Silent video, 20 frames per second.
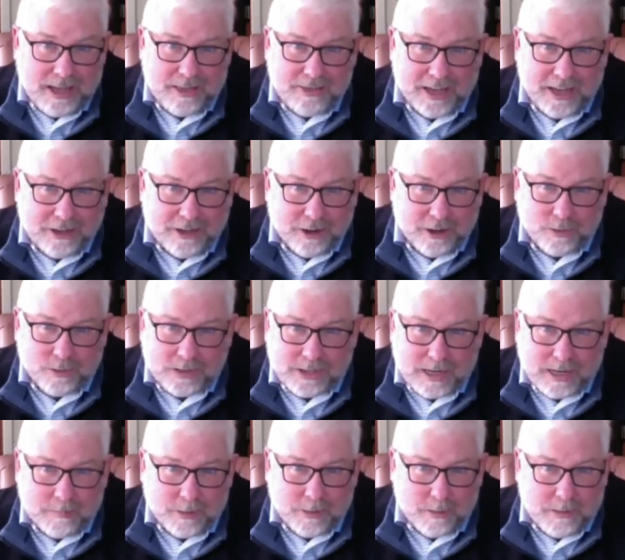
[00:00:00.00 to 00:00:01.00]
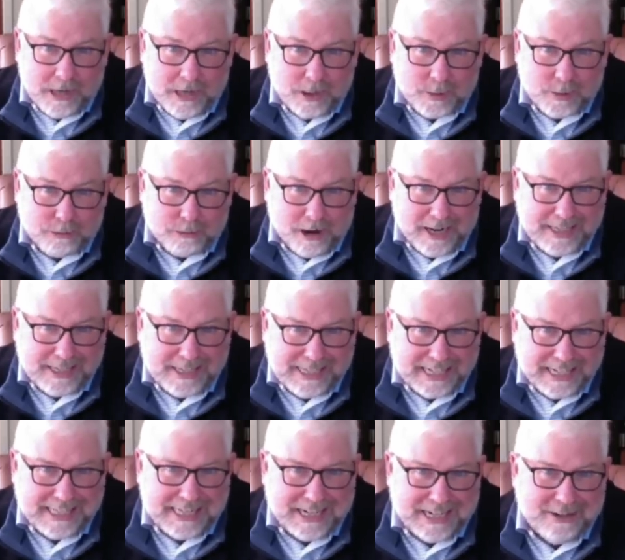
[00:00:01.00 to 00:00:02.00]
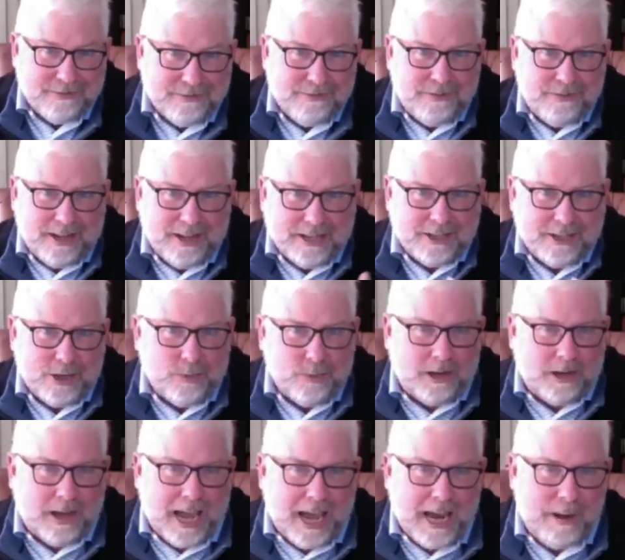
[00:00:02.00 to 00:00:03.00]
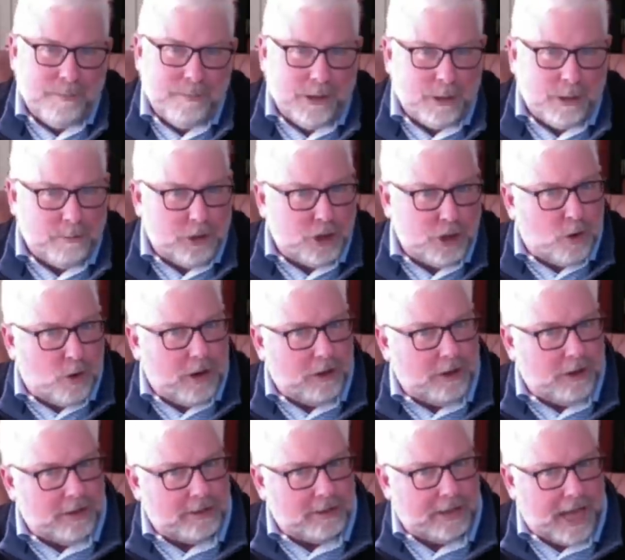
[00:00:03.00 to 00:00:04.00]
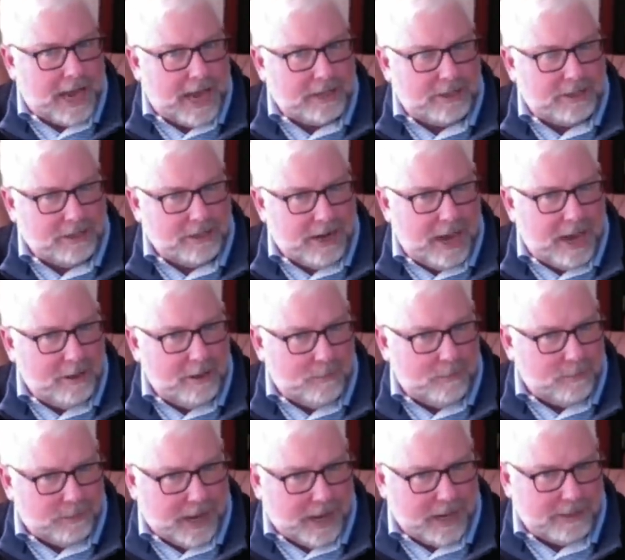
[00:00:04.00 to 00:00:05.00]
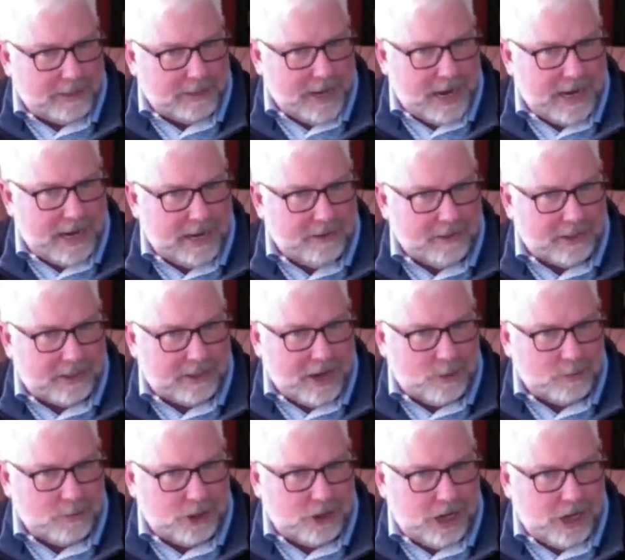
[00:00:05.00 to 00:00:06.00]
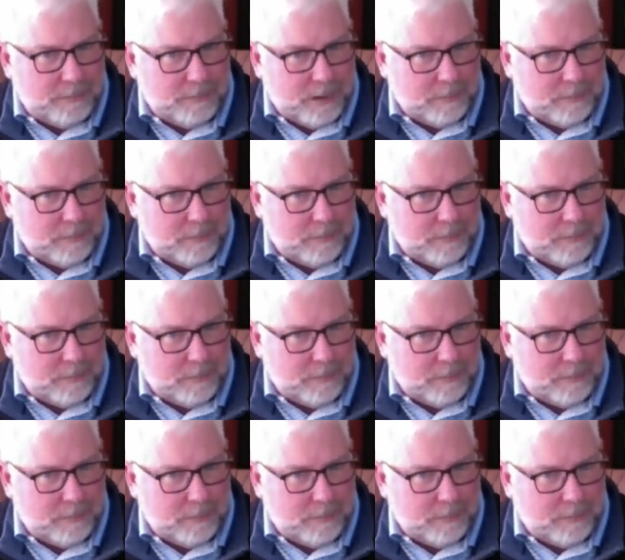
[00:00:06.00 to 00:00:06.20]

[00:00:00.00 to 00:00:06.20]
They don't seem to be as price sensitive as you would like, but the majority of these last decade, the stock was cheap.